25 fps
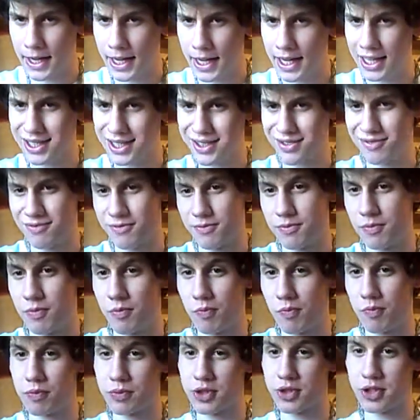And
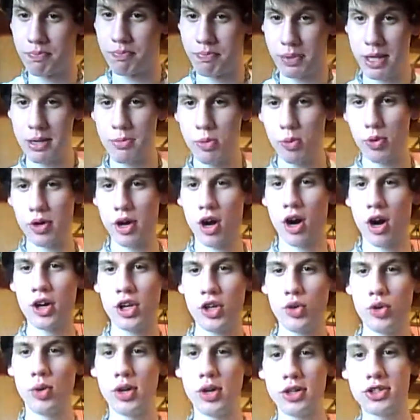people would
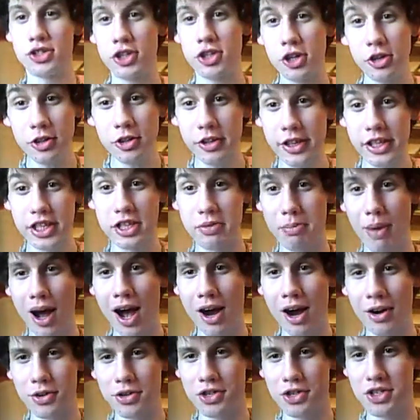argue, well, certainly
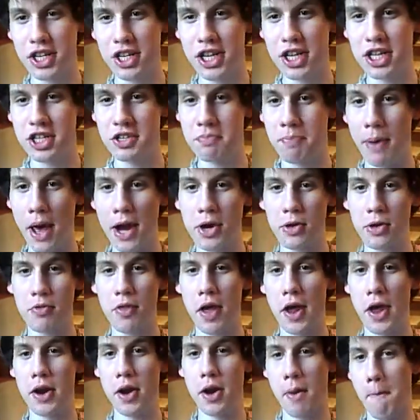democracy is better
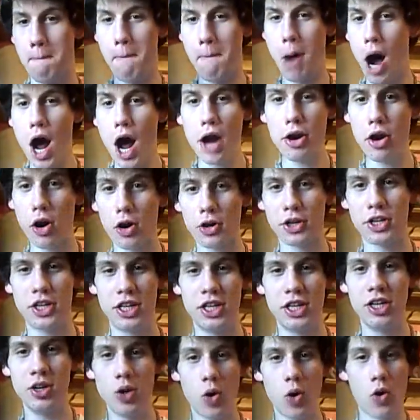than a
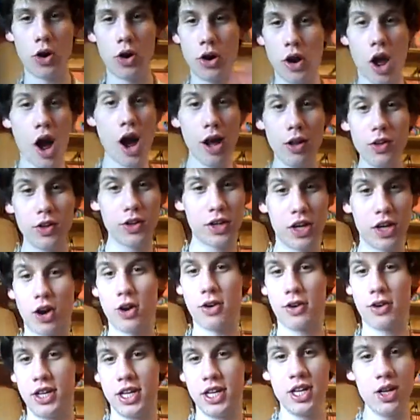monarchy or an
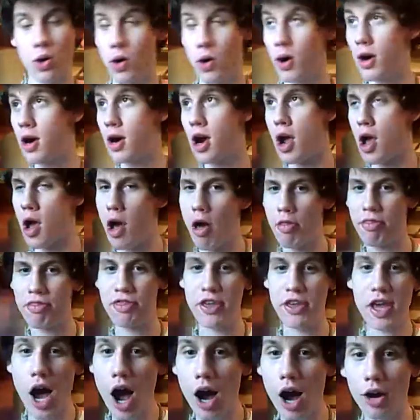oligarchy or a
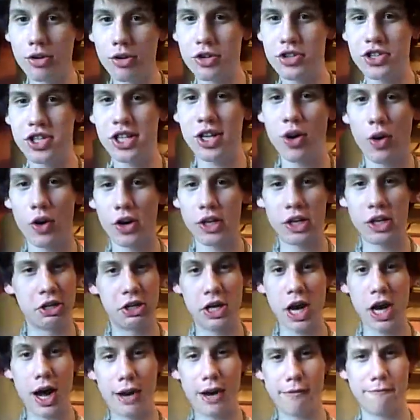theocracy or,
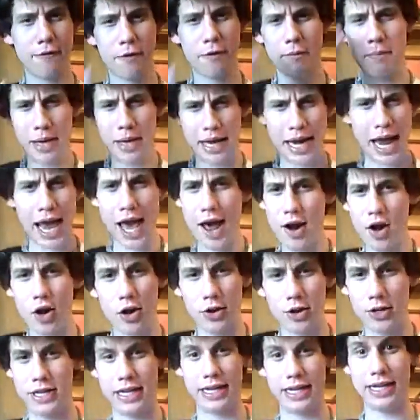God forbid,
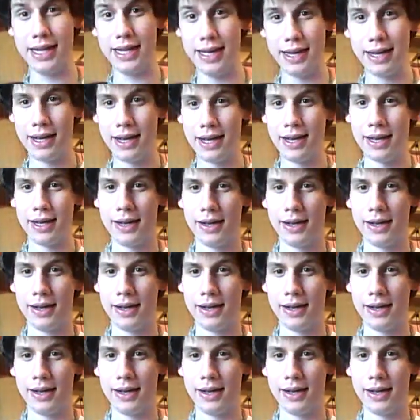anarchy.